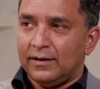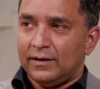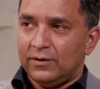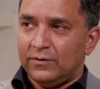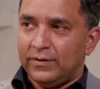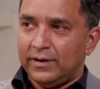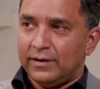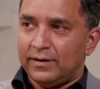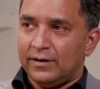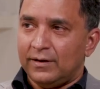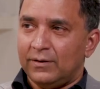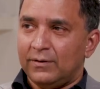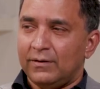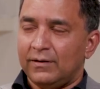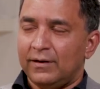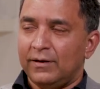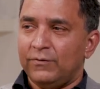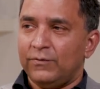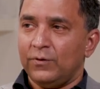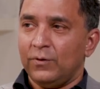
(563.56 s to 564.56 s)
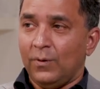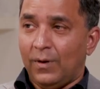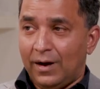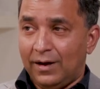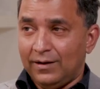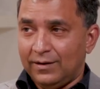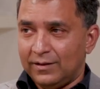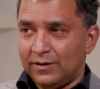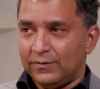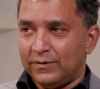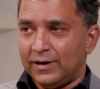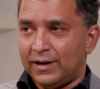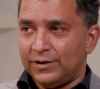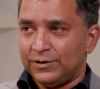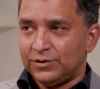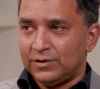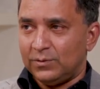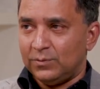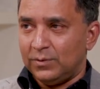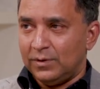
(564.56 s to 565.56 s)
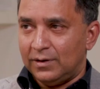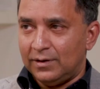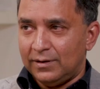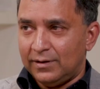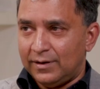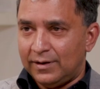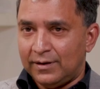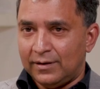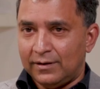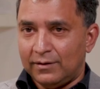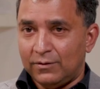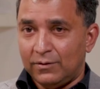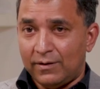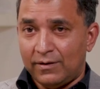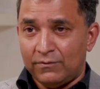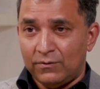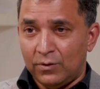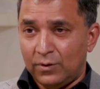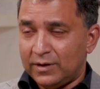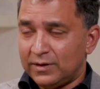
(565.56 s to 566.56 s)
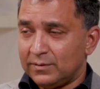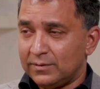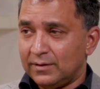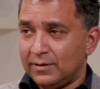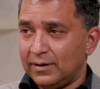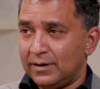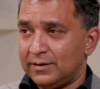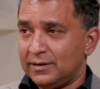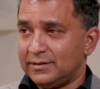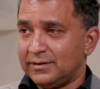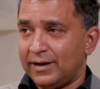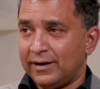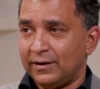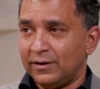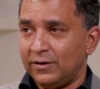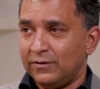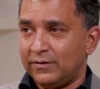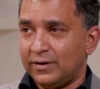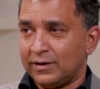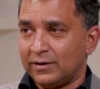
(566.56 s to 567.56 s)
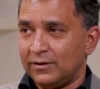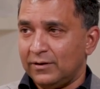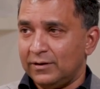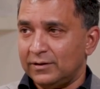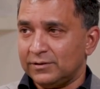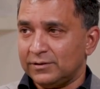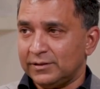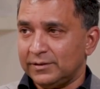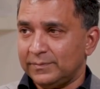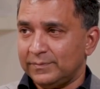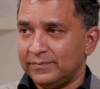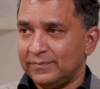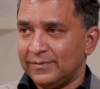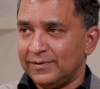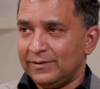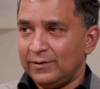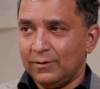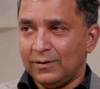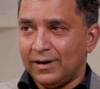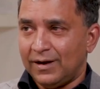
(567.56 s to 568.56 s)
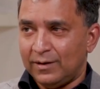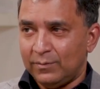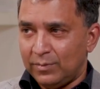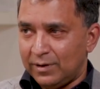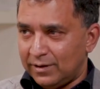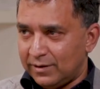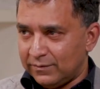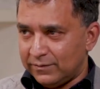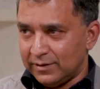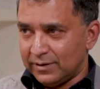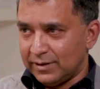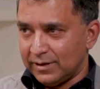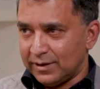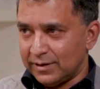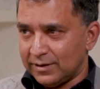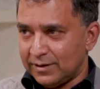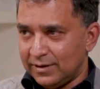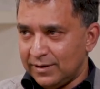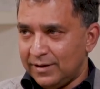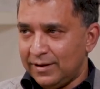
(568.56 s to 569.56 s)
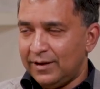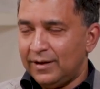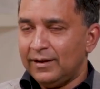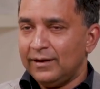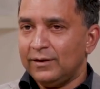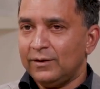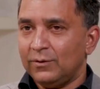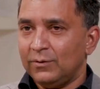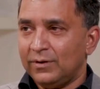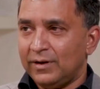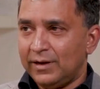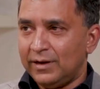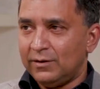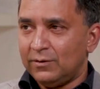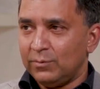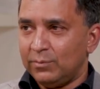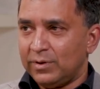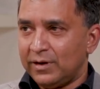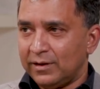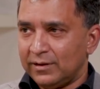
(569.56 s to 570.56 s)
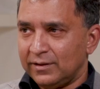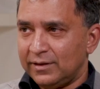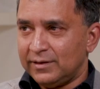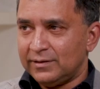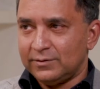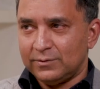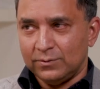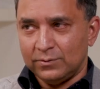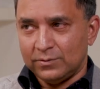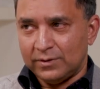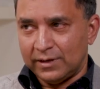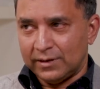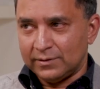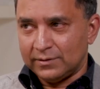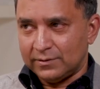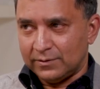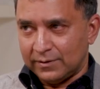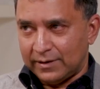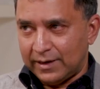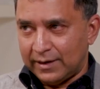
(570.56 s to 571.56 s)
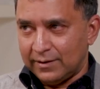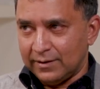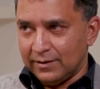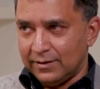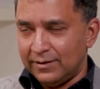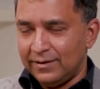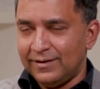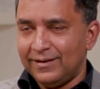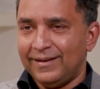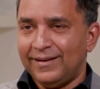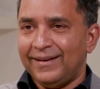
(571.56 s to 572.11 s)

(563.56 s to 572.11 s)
the other way around, if you are in the financial world and you have no understanding of technology, you can't build a fintech. You need to bring these two things together.